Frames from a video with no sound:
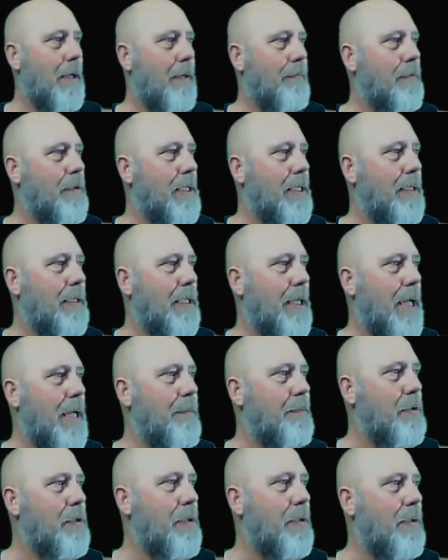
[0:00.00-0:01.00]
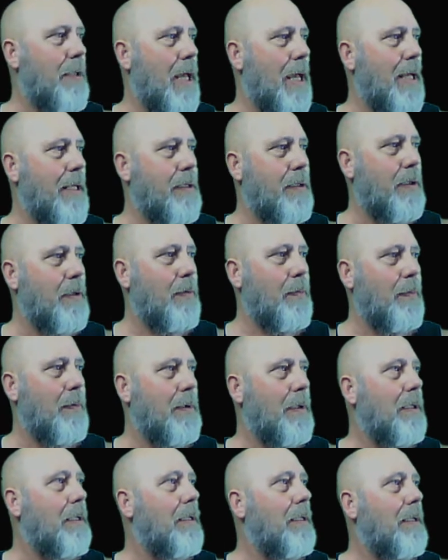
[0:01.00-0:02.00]
I've seen the games do that too.
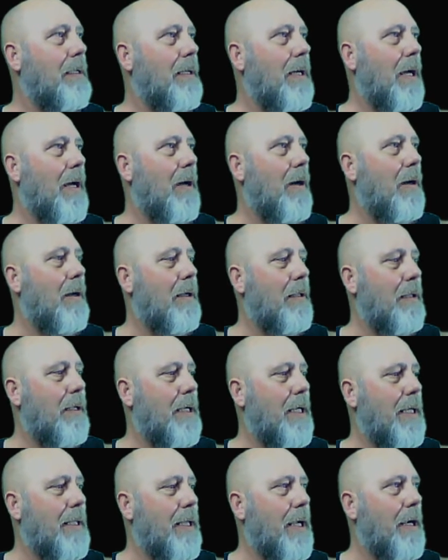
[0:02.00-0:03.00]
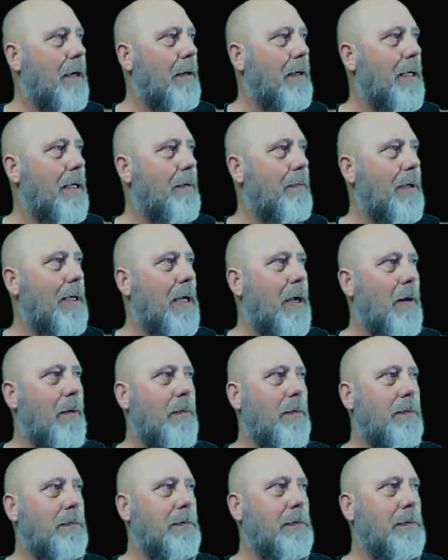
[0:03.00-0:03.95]
Oh, looky there. Here we go.